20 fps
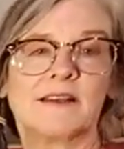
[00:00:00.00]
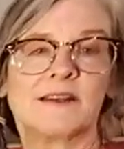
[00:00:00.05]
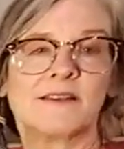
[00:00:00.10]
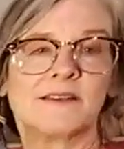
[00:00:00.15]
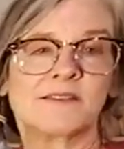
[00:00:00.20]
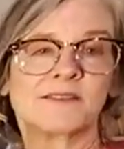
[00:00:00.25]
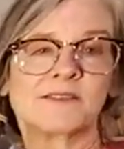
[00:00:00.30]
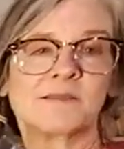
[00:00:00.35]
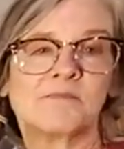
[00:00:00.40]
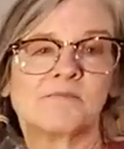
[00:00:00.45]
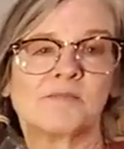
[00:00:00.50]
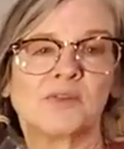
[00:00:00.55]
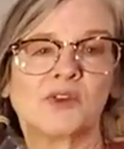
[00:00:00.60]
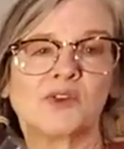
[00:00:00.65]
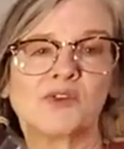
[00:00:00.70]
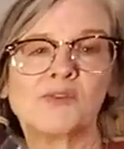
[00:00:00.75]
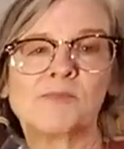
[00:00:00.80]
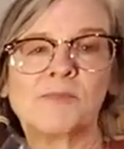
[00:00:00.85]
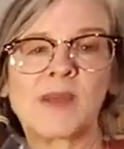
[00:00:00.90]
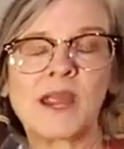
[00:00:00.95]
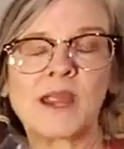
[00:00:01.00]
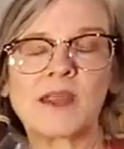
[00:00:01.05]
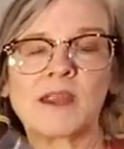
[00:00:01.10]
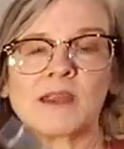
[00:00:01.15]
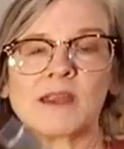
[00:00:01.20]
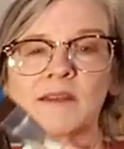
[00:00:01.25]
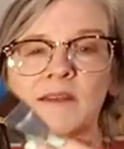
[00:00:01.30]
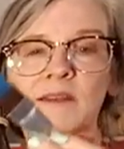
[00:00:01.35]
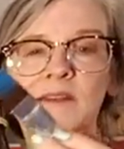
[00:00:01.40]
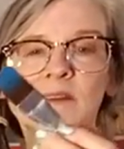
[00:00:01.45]
some blue
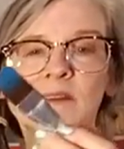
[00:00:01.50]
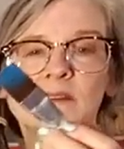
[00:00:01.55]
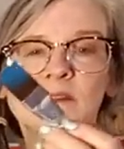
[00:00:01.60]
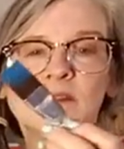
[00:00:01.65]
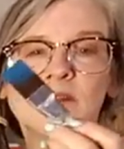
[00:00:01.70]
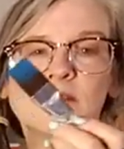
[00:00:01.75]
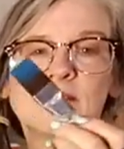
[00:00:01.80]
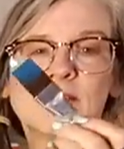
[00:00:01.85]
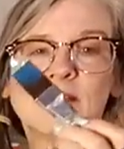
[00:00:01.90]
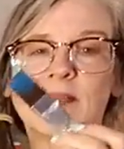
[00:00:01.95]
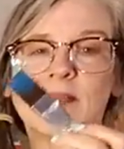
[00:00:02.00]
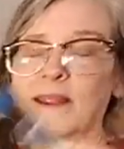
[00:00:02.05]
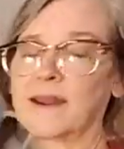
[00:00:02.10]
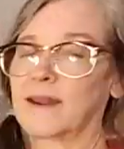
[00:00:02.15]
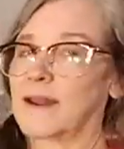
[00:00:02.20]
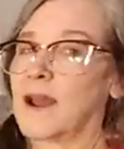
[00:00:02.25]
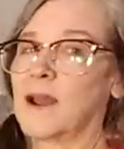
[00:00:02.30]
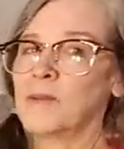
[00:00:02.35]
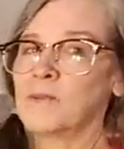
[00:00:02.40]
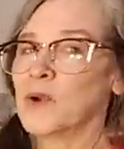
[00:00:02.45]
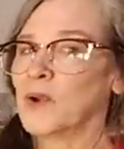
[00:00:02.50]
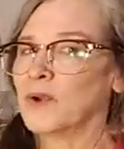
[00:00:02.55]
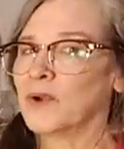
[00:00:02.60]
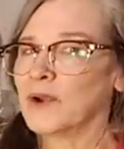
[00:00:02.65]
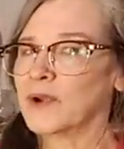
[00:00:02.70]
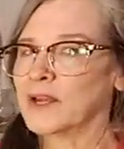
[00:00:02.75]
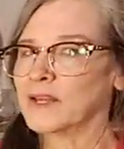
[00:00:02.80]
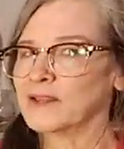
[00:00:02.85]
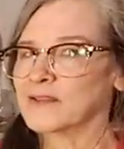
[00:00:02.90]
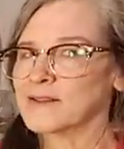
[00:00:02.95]
paint, and I'm
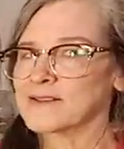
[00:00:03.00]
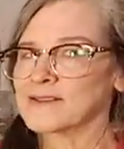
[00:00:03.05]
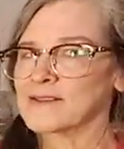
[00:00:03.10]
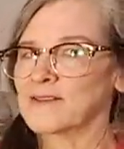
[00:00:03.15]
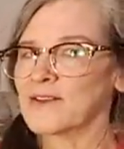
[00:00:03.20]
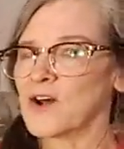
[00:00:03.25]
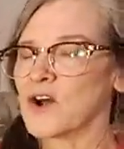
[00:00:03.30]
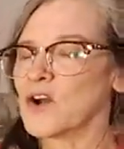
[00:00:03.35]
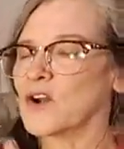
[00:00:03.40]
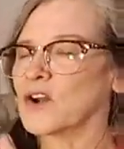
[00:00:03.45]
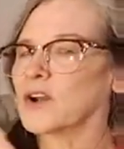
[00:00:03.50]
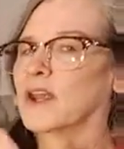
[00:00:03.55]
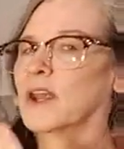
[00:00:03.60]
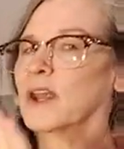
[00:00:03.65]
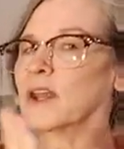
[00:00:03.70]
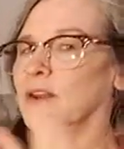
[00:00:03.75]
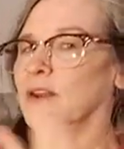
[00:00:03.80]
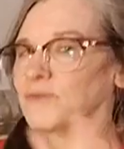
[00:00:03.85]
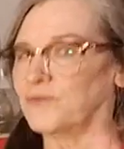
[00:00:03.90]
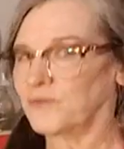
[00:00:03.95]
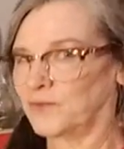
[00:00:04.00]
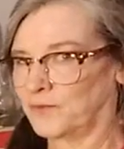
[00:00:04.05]
hurrying this along, and if